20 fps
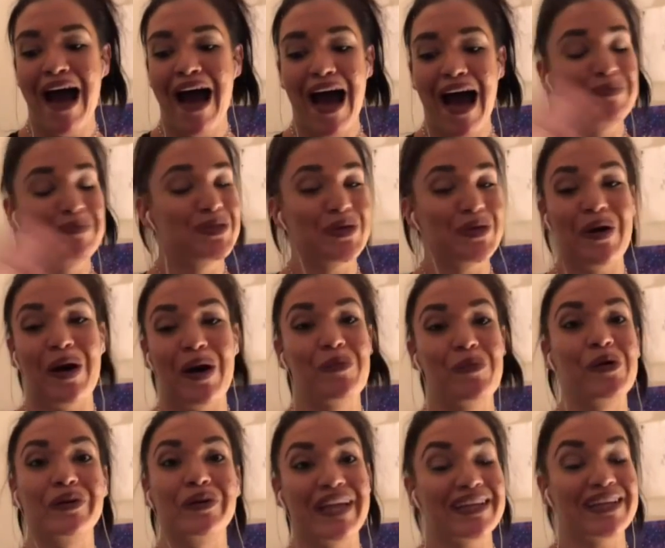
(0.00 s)
I'm so
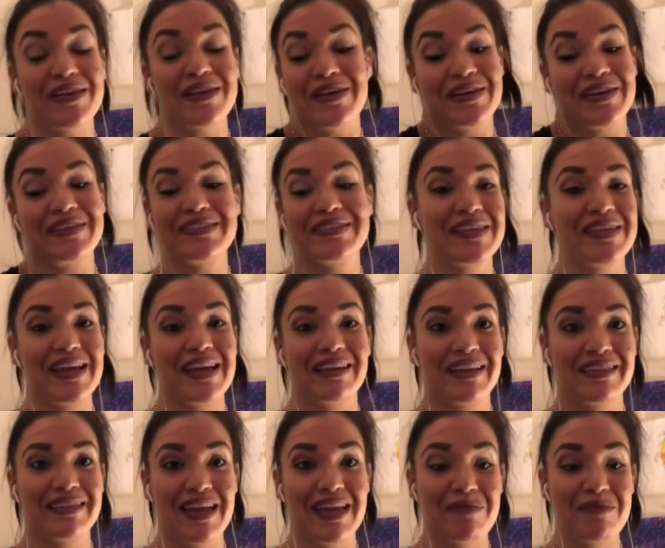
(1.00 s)
humbled. That's all I can say.
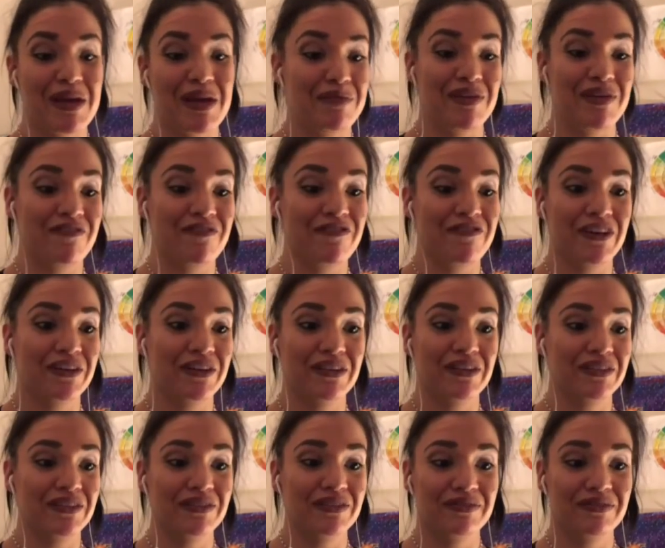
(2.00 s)
Like, they made me
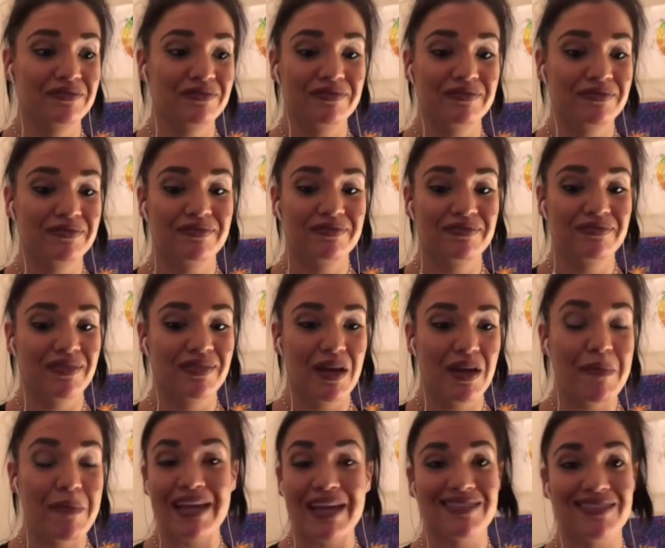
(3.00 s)
feel
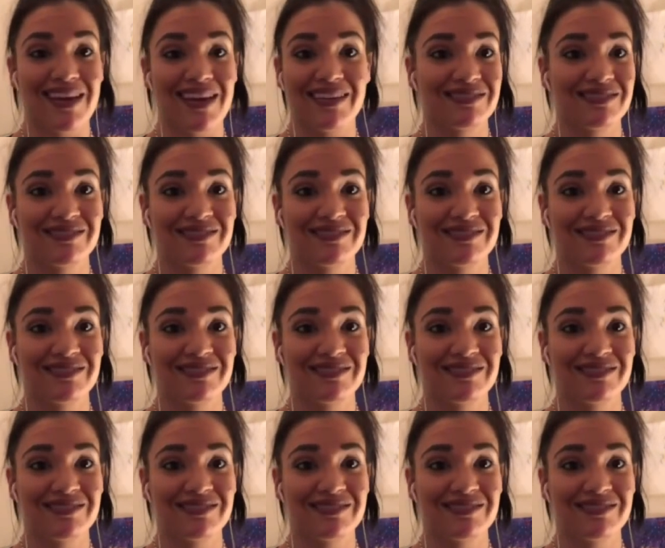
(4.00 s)
amazing.